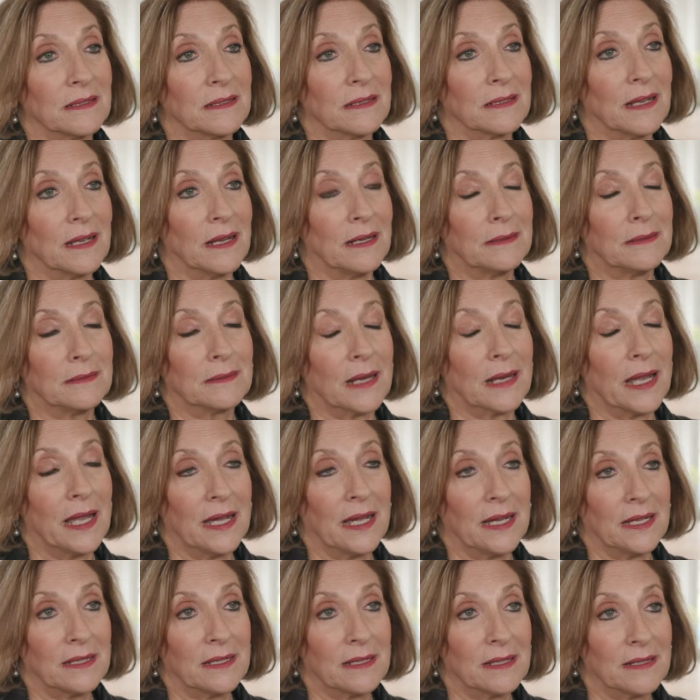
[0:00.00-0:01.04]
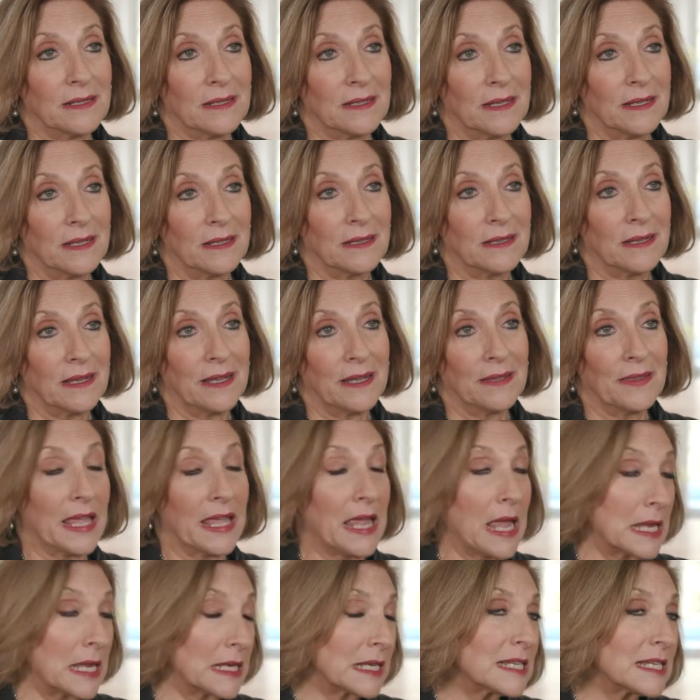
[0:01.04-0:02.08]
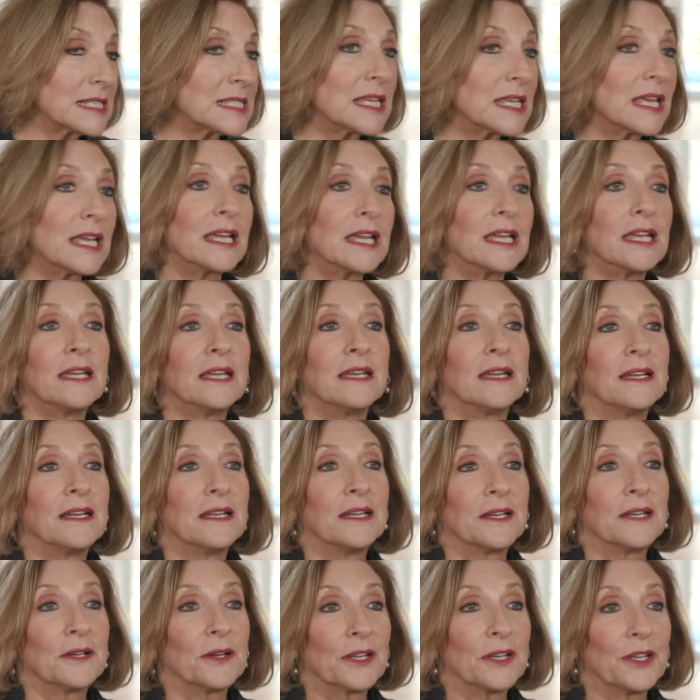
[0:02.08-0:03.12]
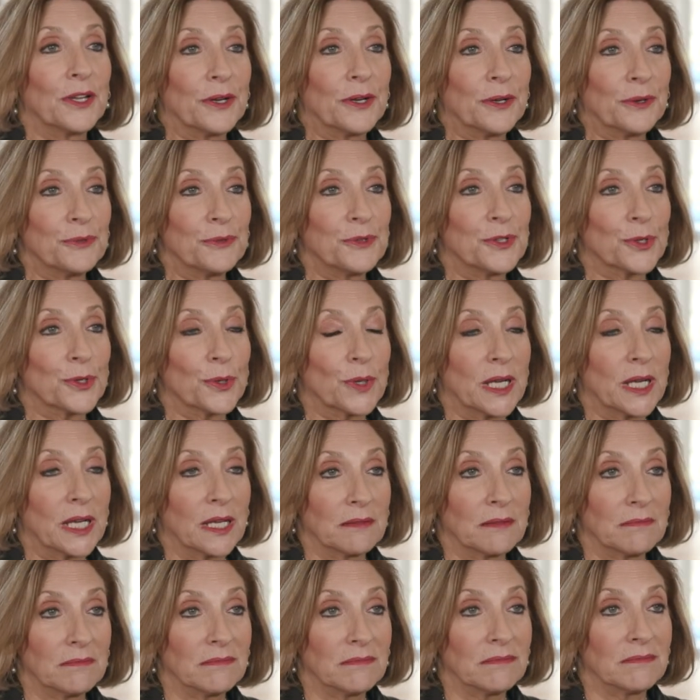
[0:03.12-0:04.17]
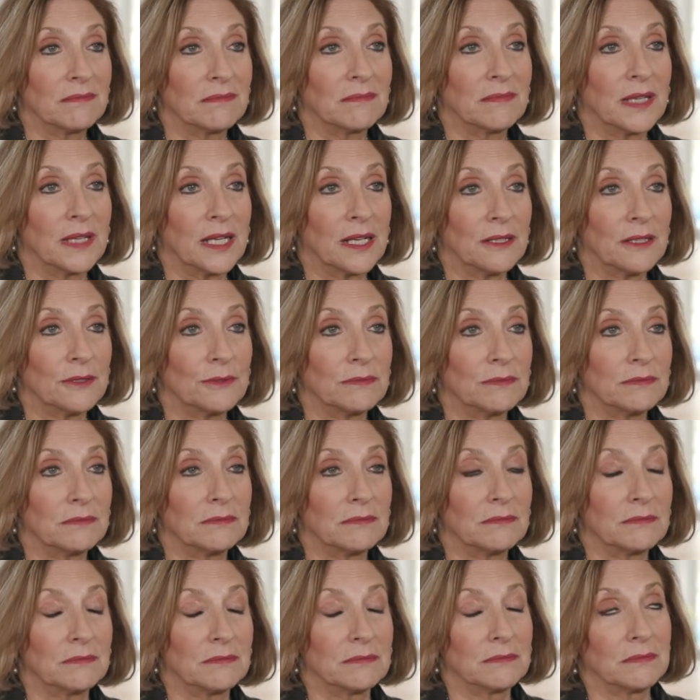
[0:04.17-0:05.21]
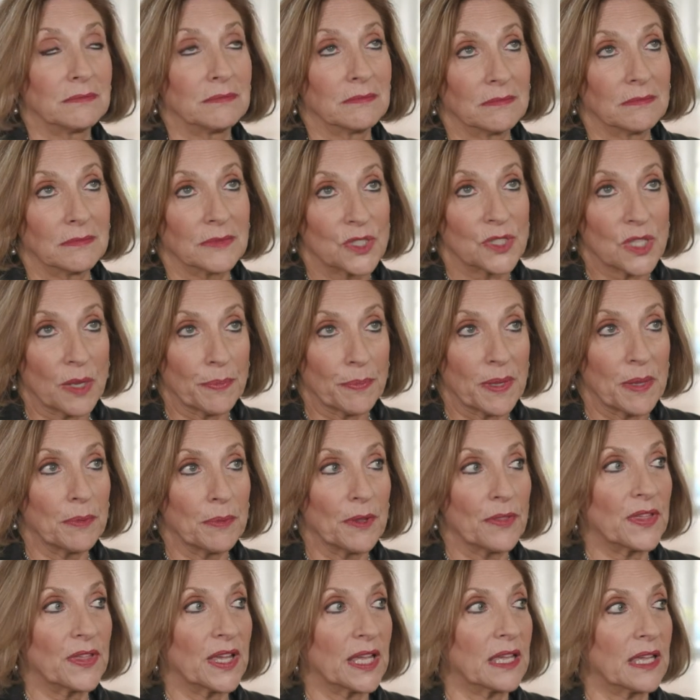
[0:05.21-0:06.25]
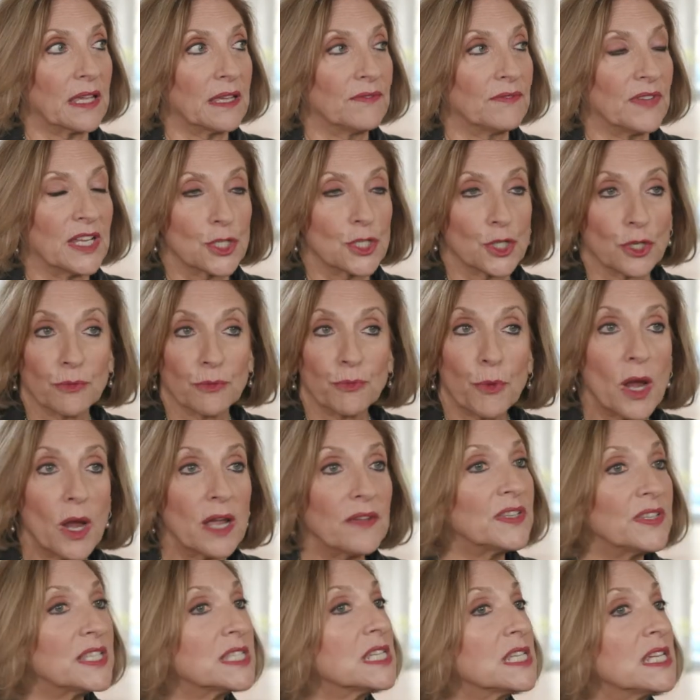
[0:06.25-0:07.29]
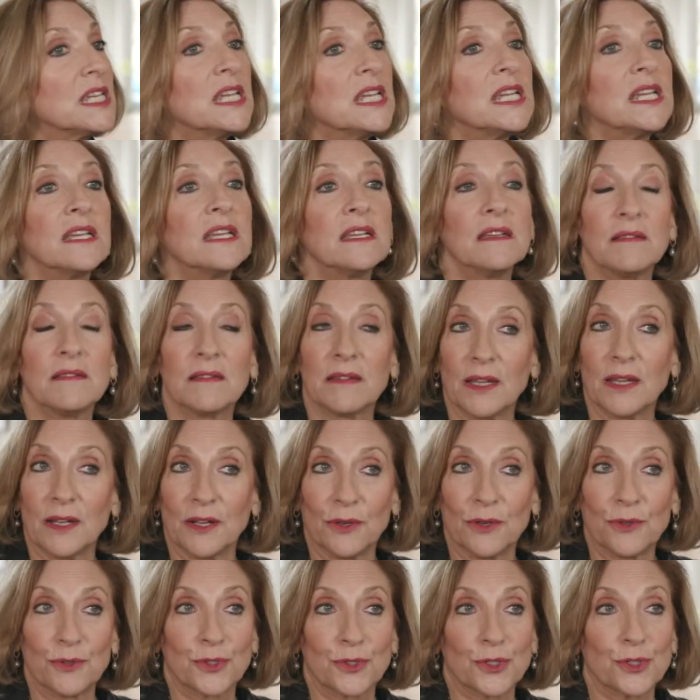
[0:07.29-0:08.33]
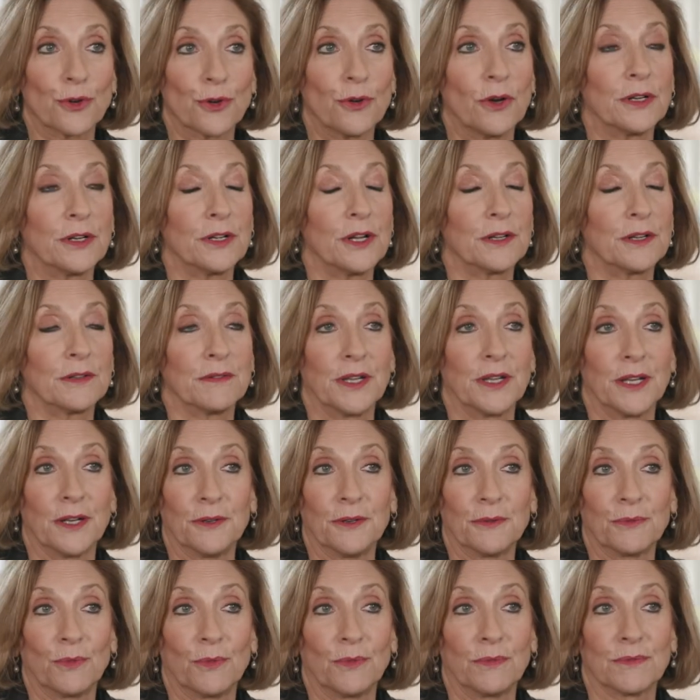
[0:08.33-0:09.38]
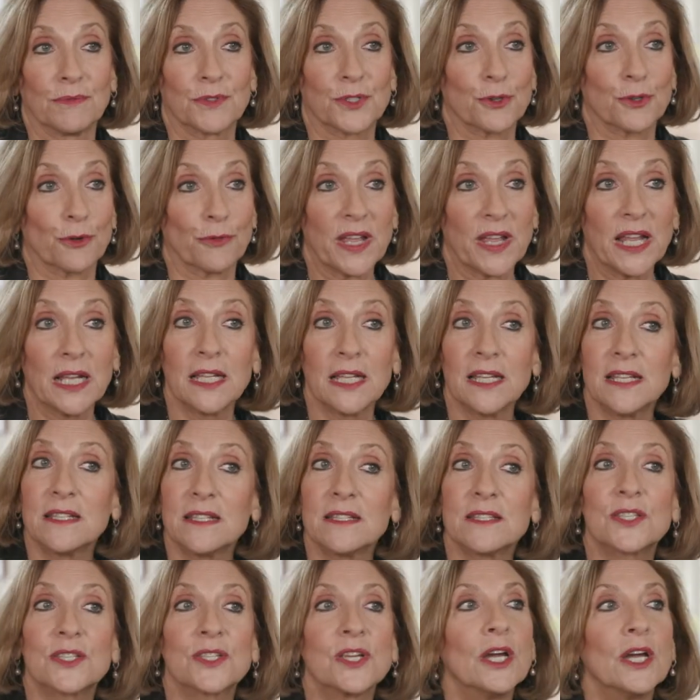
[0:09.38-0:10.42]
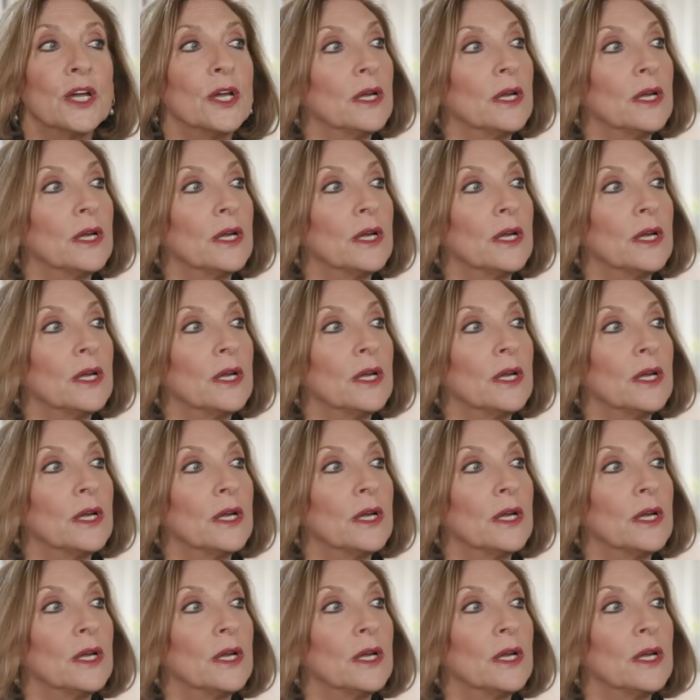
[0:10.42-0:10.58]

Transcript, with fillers: you know, and and the NSA, you know, during you know, some people think invasion of privacy, you know, sur, uh, uh, you know, surveillance.